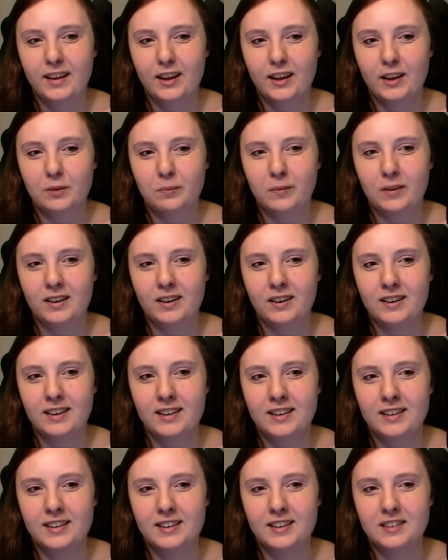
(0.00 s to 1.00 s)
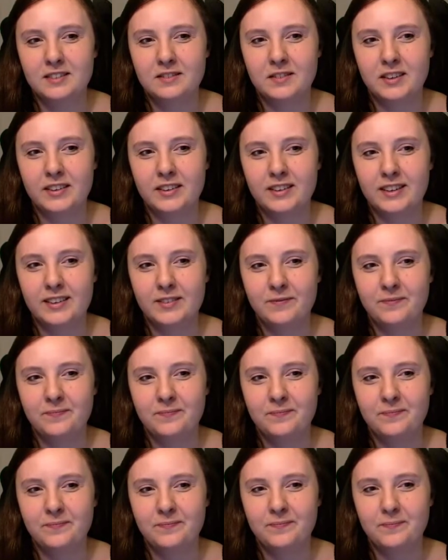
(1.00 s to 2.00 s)
And Marilena is very
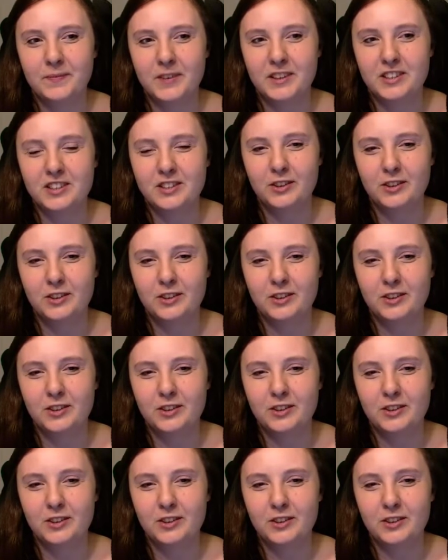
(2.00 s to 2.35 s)
much